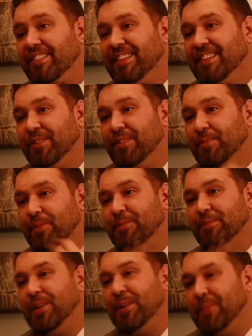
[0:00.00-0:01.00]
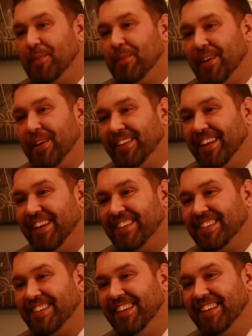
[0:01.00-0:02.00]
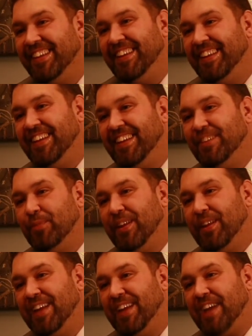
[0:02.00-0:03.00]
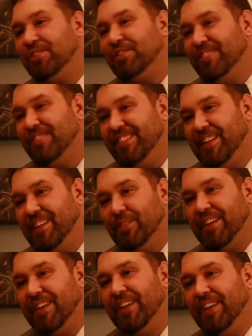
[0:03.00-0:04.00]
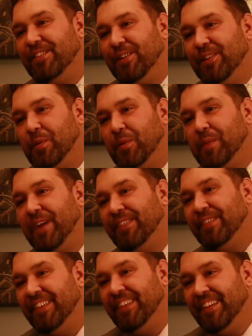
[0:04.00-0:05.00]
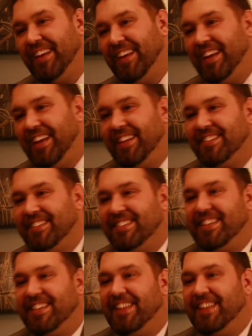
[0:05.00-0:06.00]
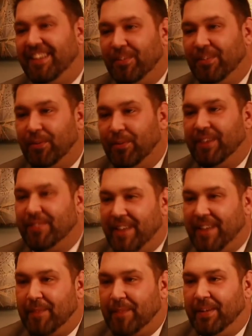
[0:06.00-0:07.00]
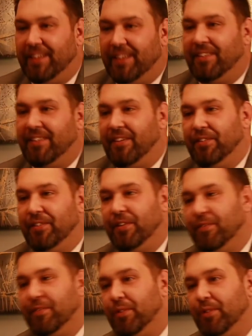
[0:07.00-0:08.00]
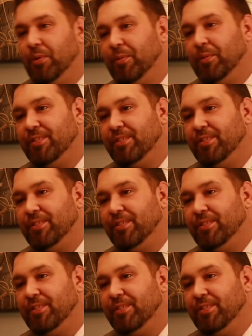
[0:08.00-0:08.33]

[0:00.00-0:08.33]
that was supposed to be on my podcast is one of the actresses that was hired to go about and Ooh. see what was happening under Governor Cuomo's